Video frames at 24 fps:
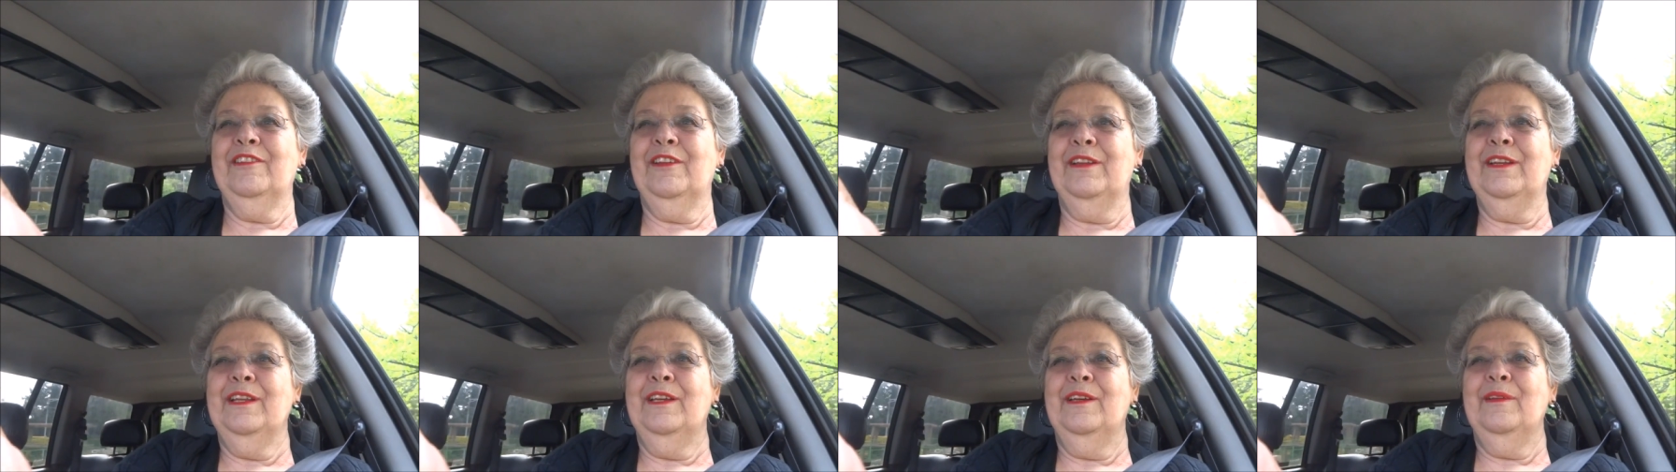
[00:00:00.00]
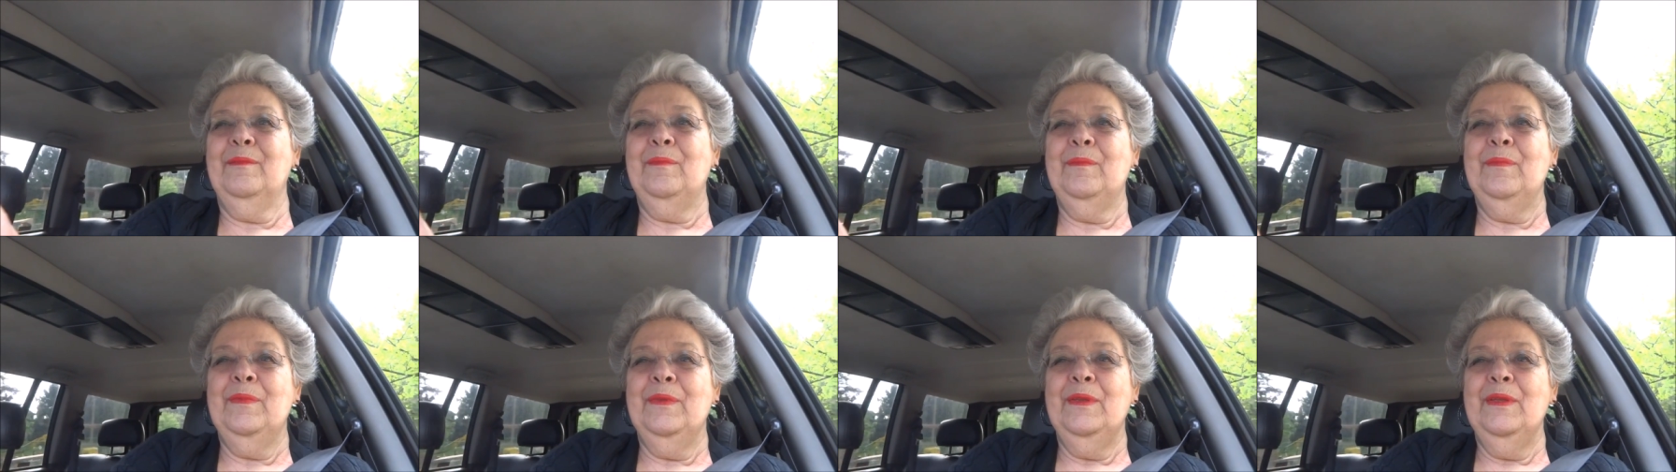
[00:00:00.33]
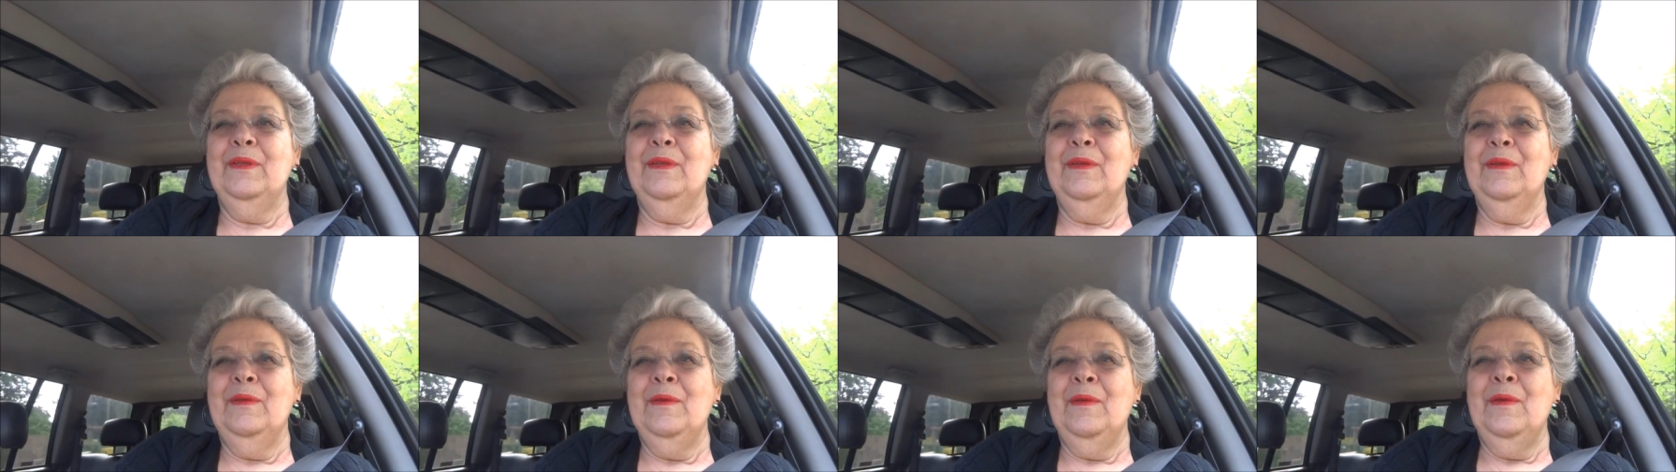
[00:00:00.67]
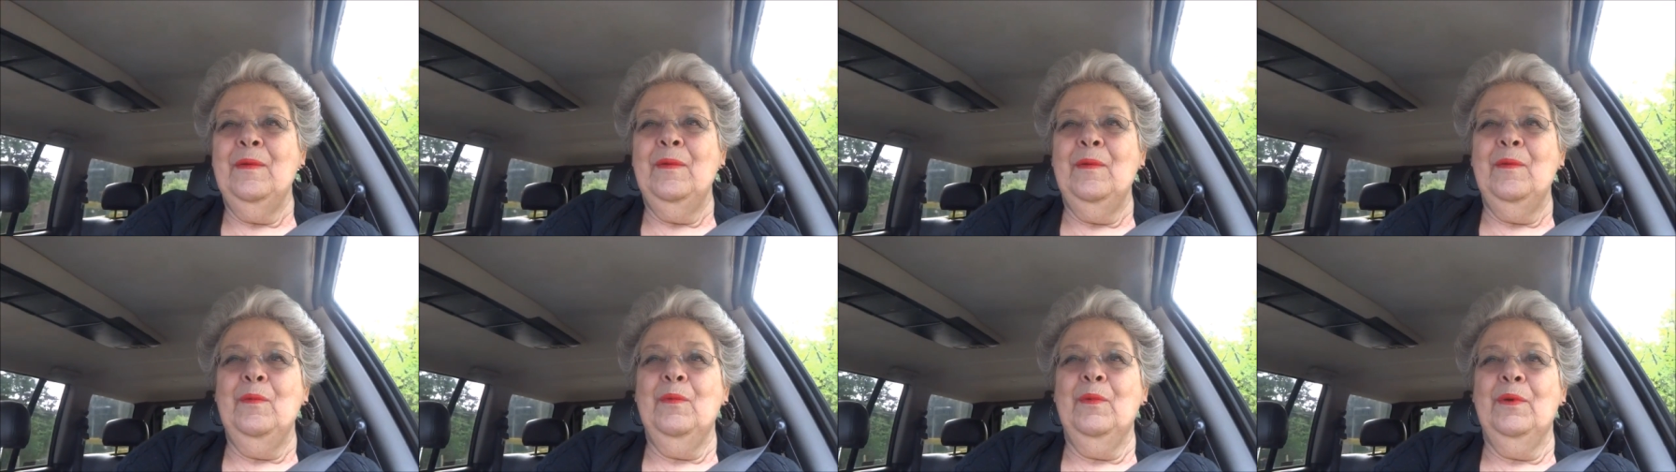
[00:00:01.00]
dinner
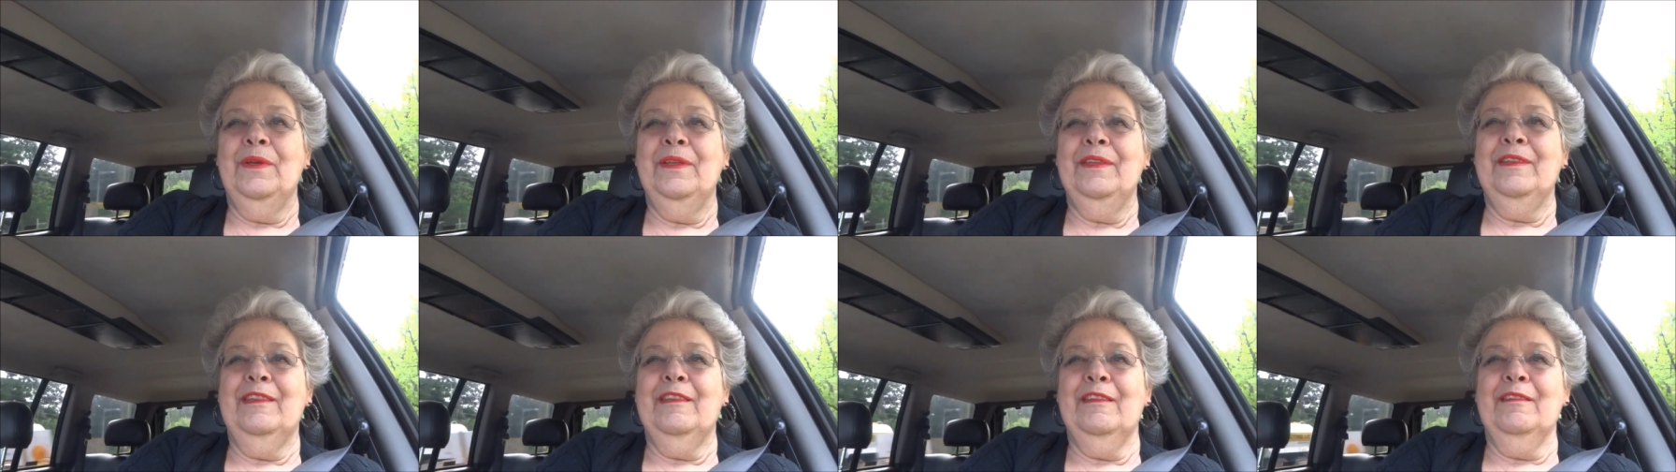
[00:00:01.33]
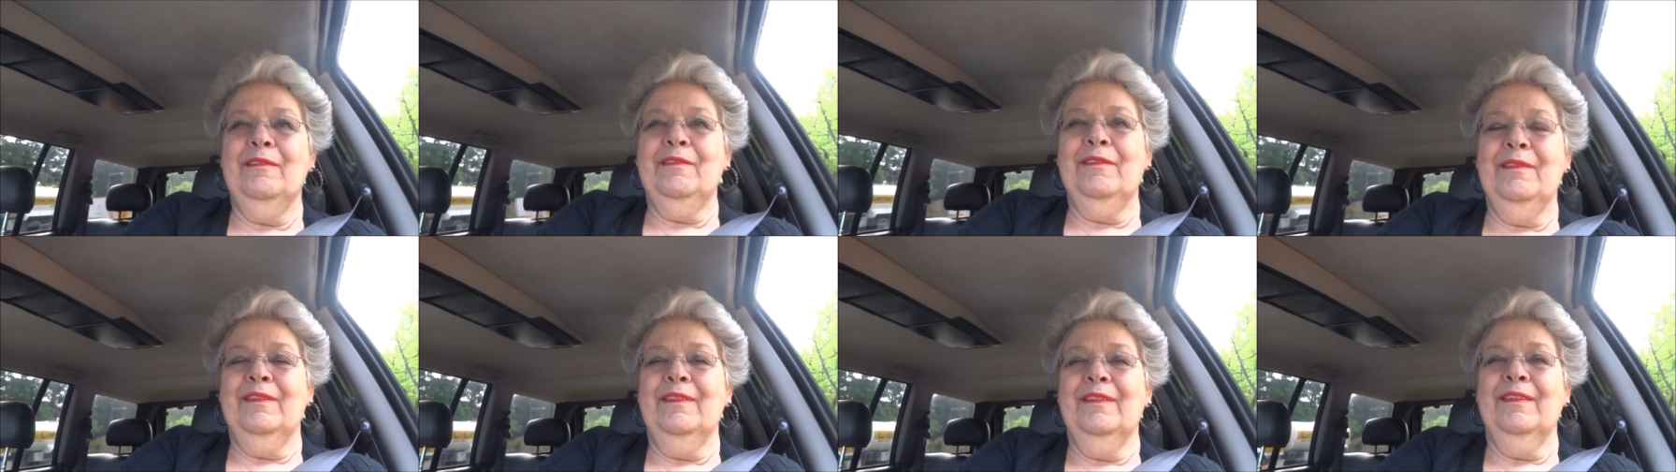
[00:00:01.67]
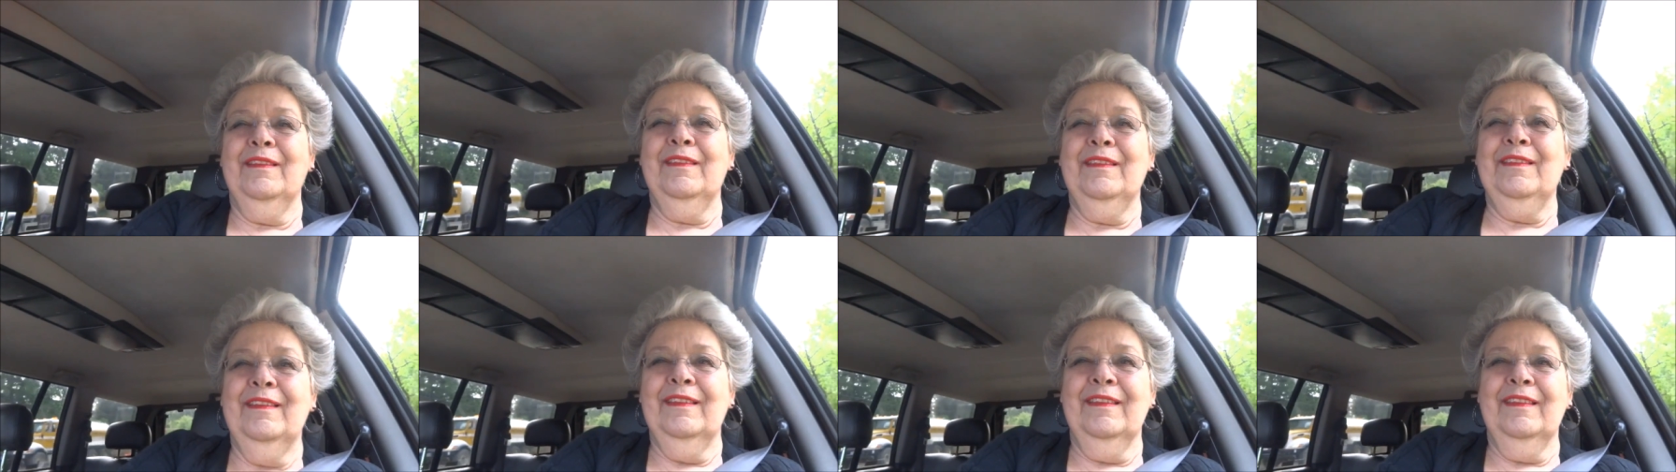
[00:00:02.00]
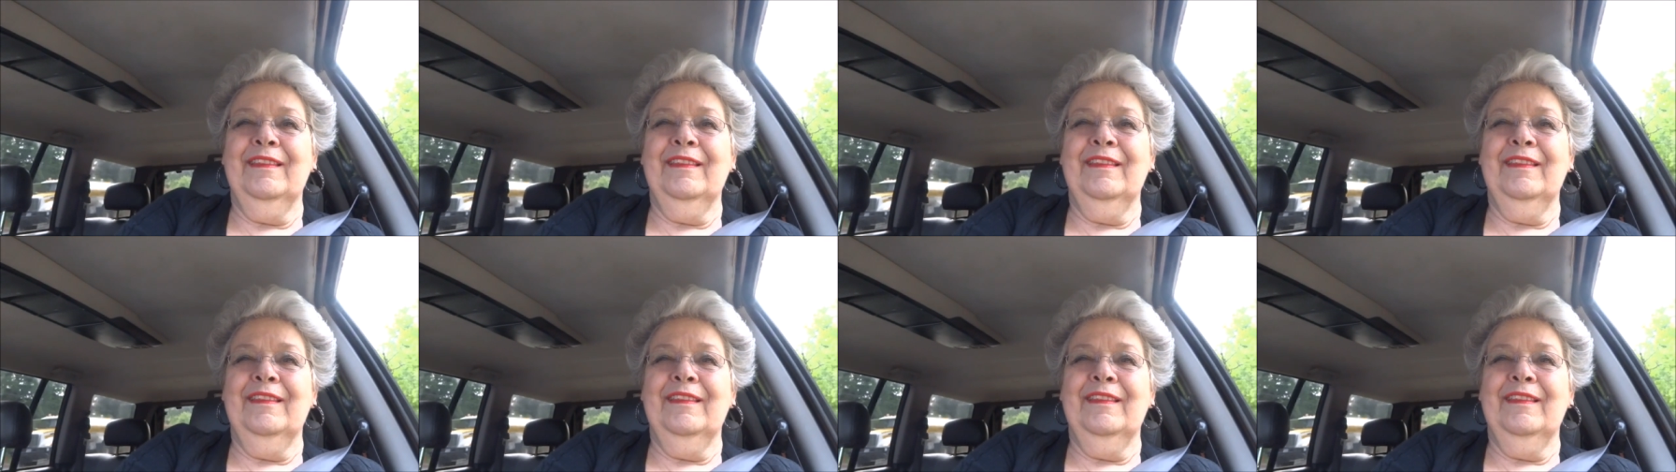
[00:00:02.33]
with the,